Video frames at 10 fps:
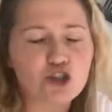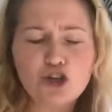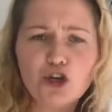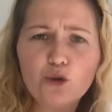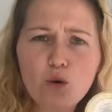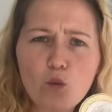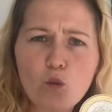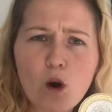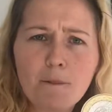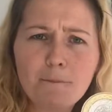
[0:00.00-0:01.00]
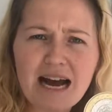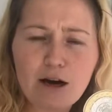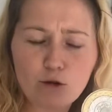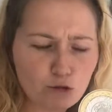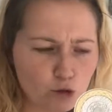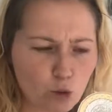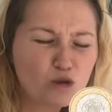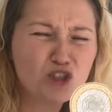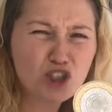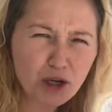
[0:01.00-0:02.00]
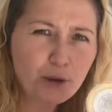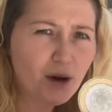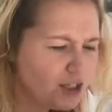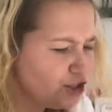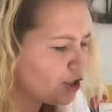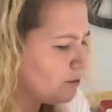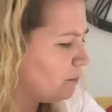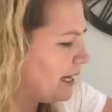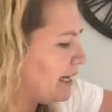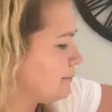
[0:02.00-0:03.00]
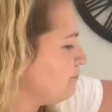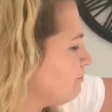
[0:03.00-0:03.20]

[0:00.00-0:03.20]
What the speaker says: 2 £1 or 200p.